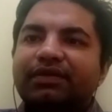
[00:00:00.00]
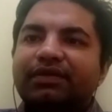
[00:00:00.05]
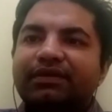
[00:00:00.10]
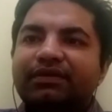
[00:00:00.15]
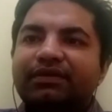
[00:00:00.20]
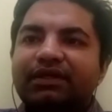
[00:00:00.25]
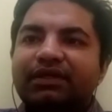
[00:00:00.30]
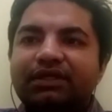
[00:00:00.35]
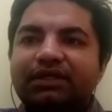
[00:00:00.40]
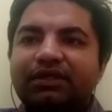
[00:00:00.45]
we have
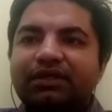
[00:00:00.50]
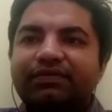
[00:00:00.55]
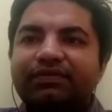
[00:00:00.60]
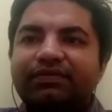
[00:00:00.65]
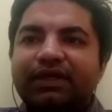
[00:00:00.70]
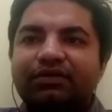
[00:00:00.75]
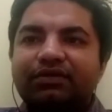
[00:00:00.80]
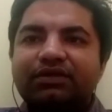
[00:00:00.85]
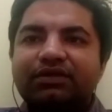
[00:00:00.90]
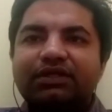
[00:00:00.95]
dearth of
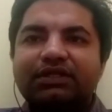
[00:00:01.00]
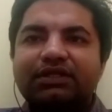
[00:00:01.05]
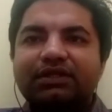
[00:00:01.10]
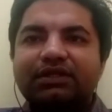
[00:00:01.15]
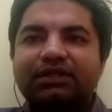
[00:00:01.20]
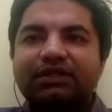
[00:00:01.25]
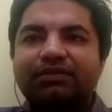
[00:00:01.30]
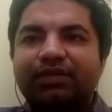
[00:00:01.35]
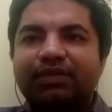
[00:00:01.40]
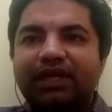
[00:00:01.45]

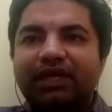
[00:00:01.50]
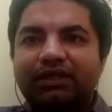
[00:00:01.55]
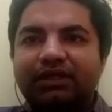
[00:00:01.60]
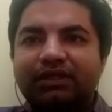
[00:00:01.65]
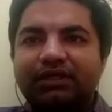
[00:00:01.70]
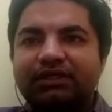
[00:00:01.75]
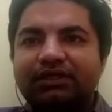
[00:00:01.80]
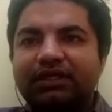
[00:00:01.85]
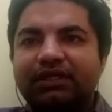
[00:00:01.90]
ecosystem partners.